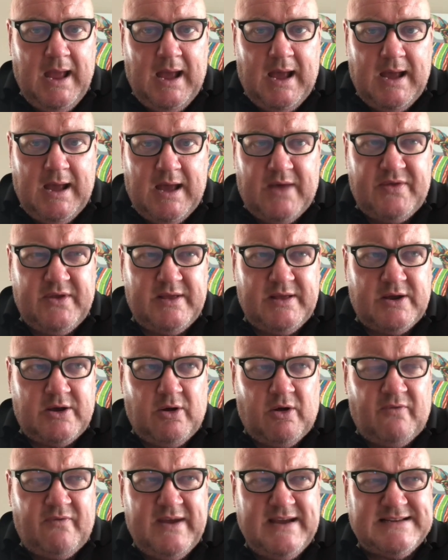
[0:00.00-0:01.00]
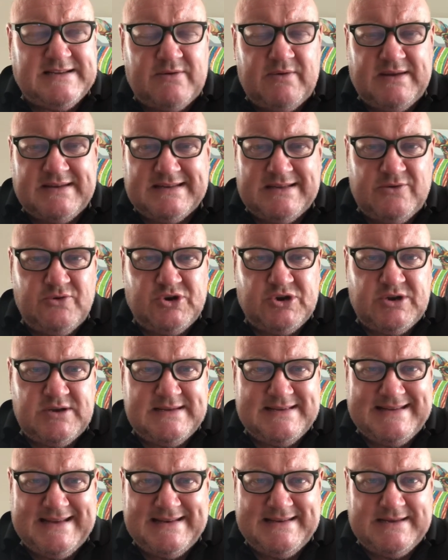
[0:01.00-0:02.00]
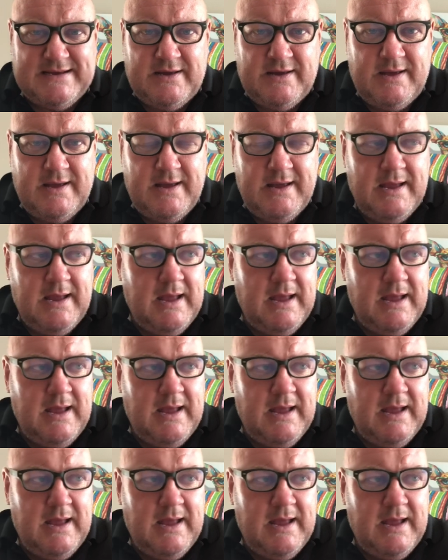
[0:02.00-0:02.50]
I think they're called Visa Resolution Centre.